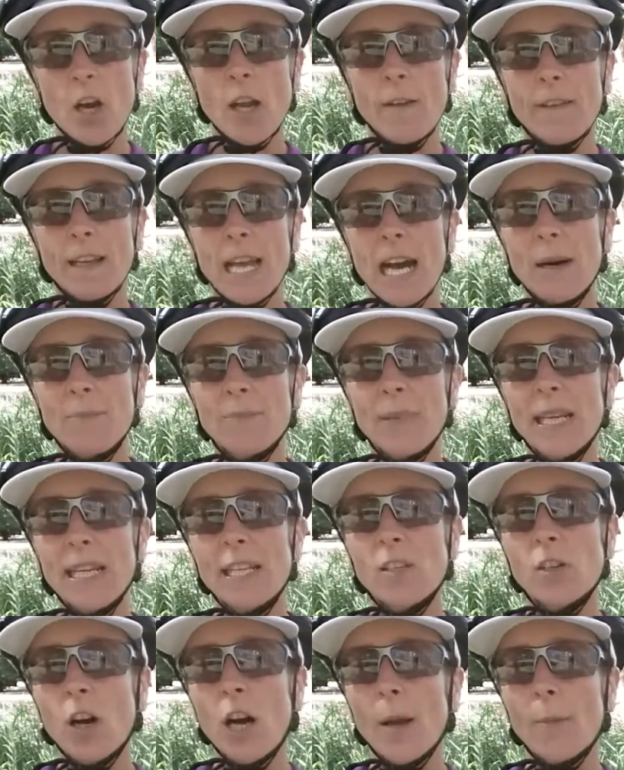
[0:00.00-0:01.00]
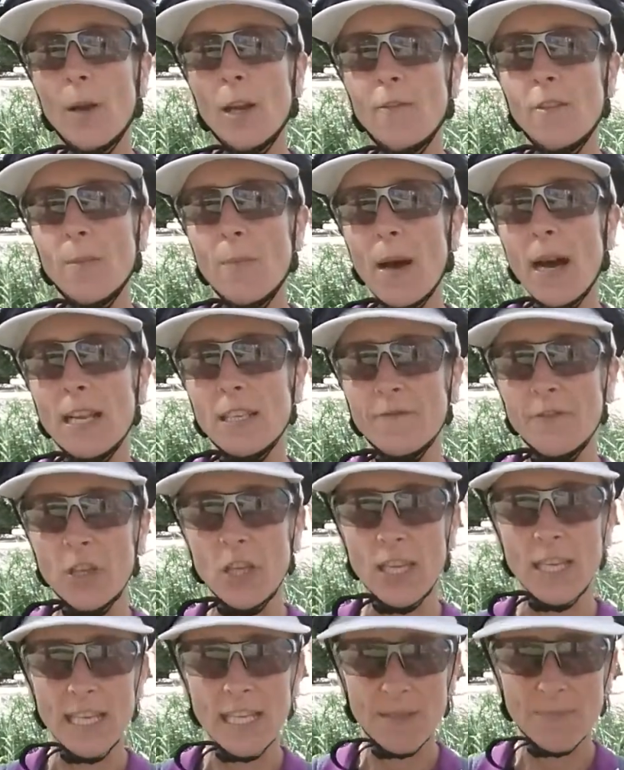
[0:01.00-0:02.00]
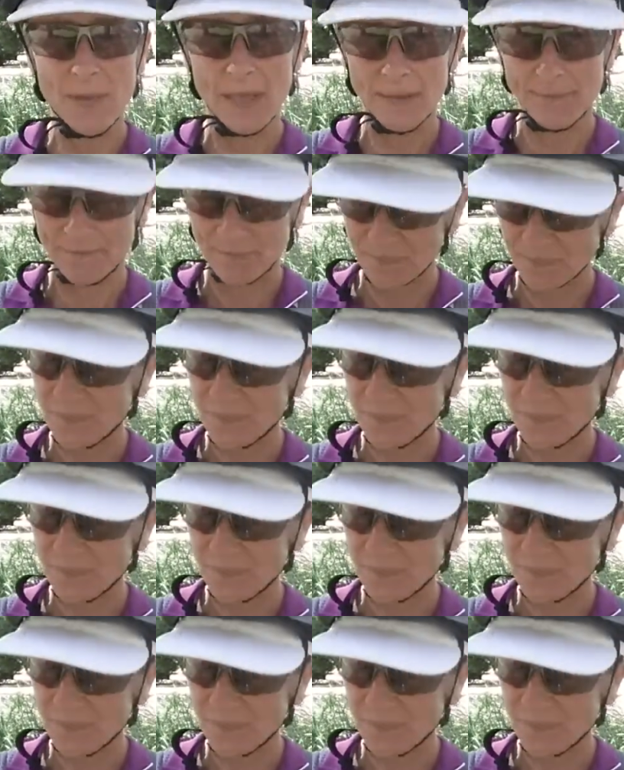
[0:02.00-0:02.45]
overcome big time over the past few years, but